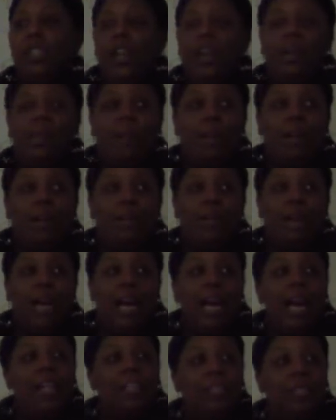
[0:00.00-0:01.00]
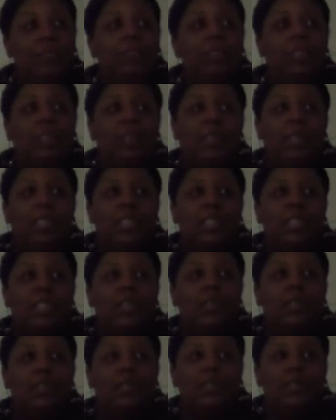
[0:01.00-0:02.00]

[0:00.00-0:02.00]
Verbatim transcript: y'all about, I actually believe that stuff.